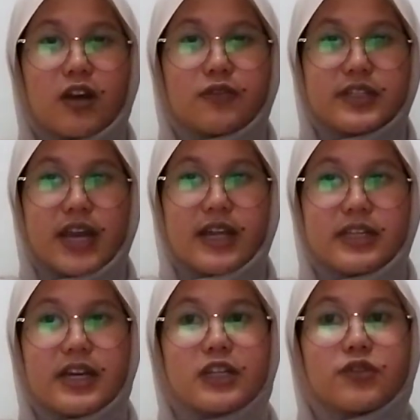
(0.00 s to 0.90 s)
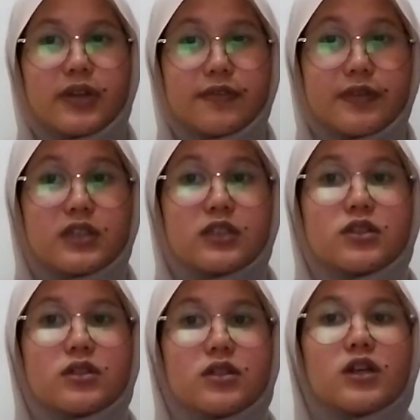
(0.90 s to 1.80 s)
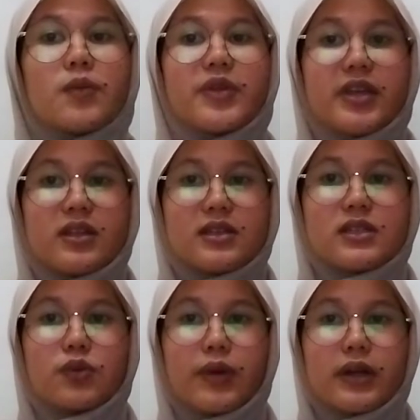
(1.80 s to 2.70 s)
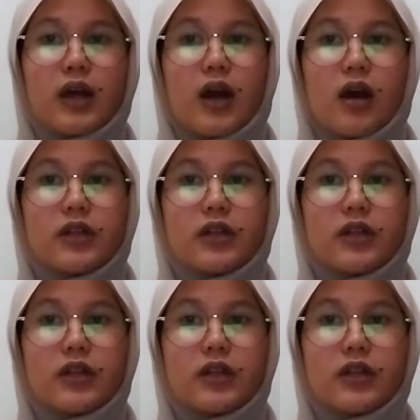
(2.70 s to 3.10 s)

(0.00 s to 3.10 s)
of the idea to refer to communities where